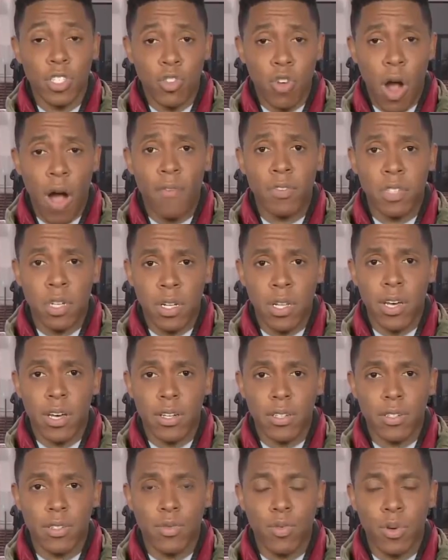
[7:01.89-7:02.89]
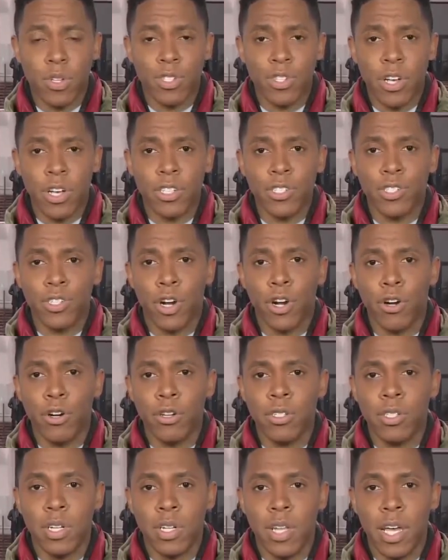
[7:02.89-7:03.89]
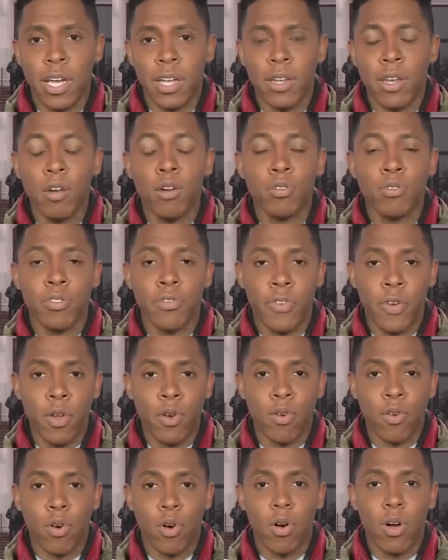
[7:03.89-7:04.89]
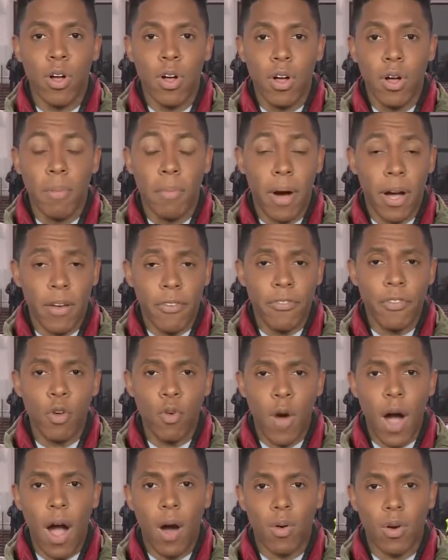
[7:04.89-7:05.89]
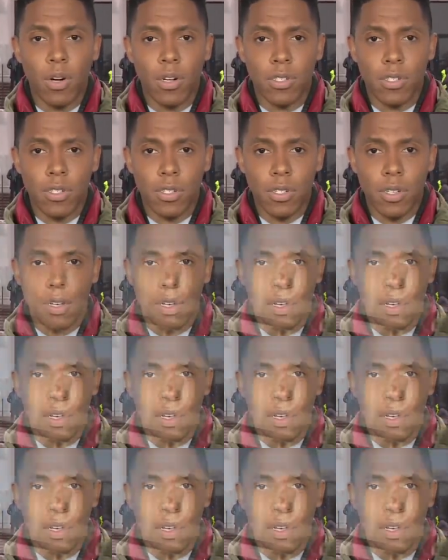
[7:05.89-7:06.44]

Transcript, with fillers: travel delays, which in turn delayed Nichols' funeral by a few hours.